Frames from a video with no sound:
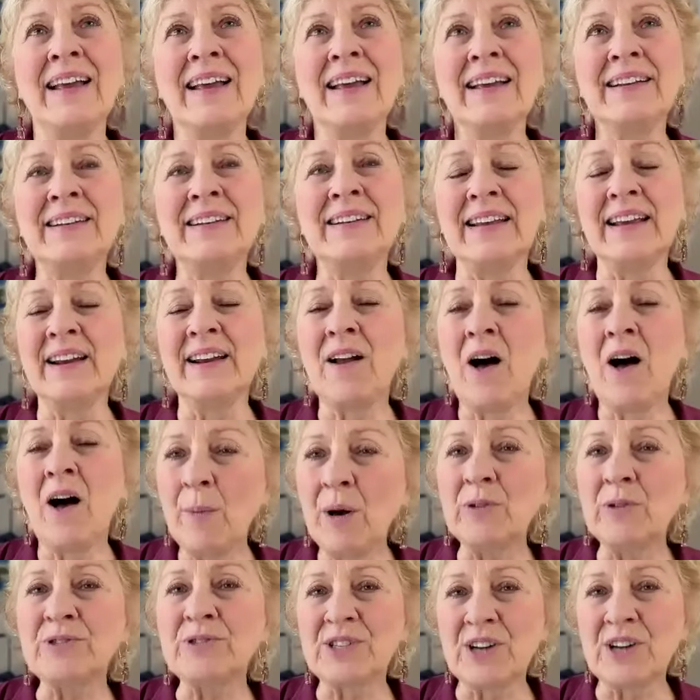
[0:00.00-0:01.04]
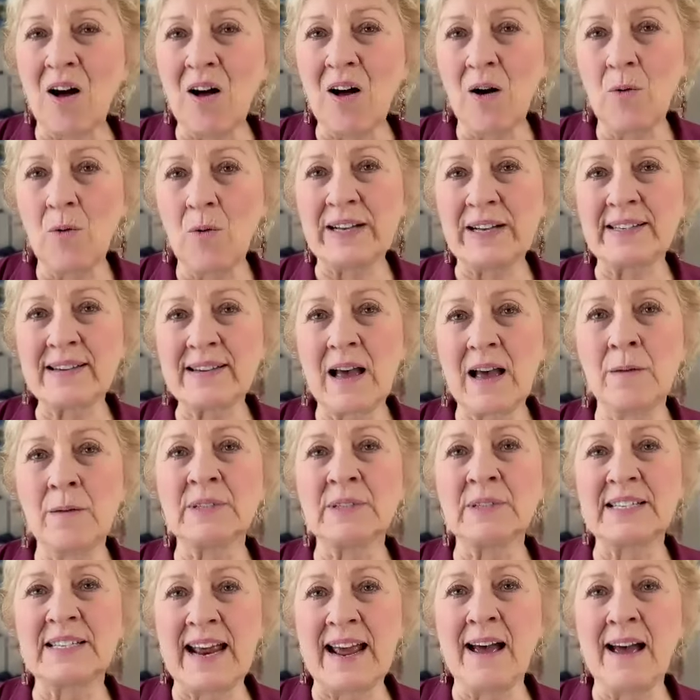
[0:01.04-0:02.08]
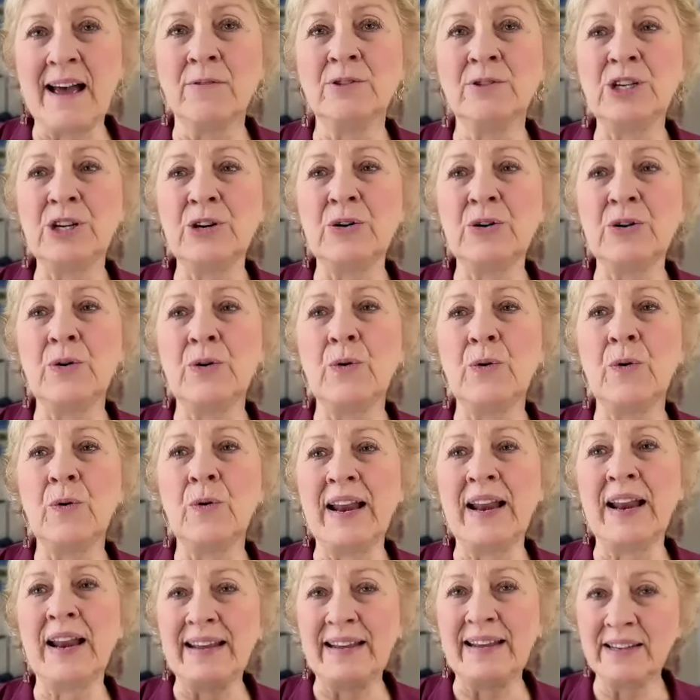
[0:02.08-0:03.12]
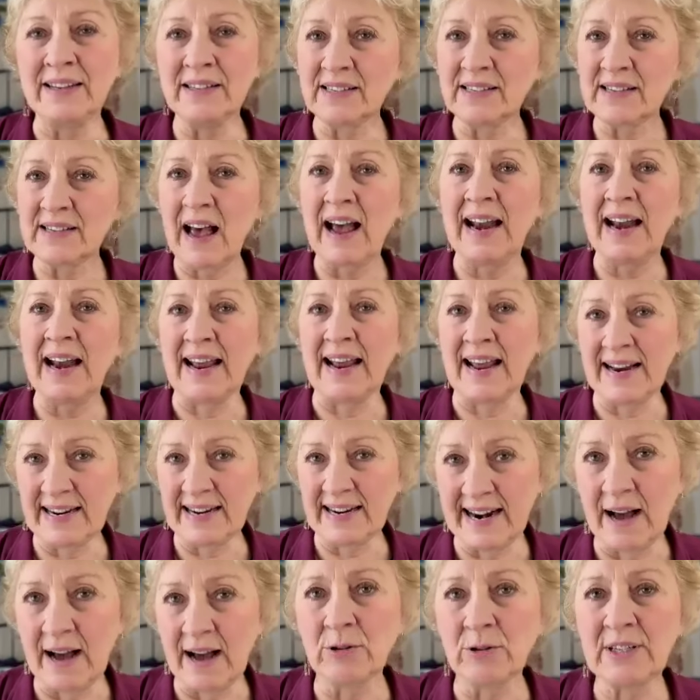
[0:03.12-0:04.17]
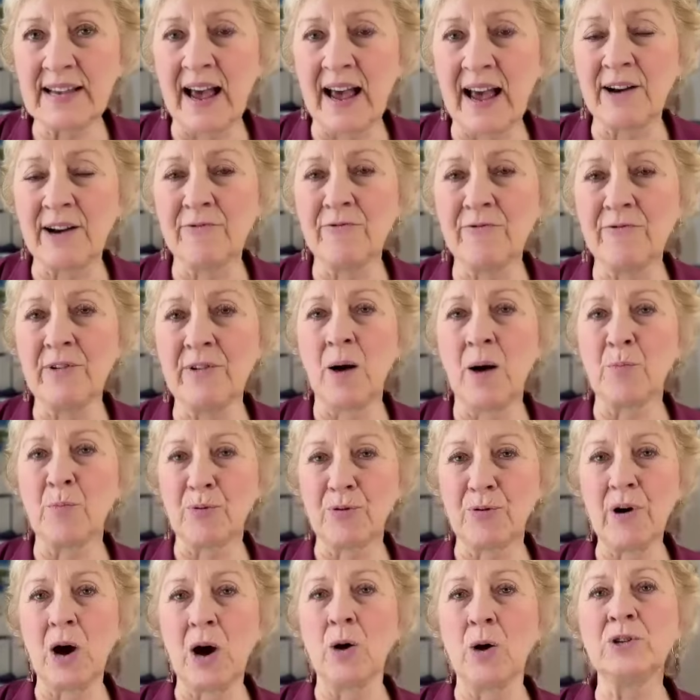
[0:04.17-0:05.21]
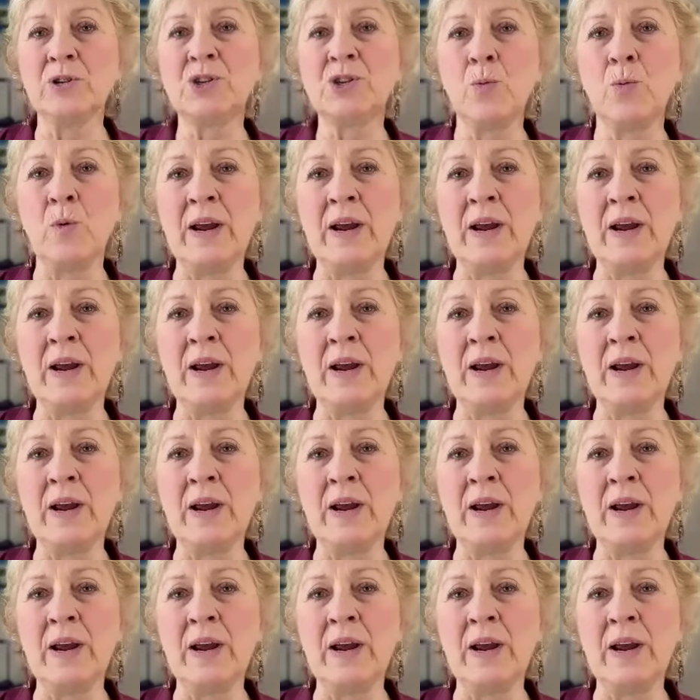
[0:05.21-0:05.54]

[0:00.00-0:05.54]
it almost always comes down to an inside and an outside approach.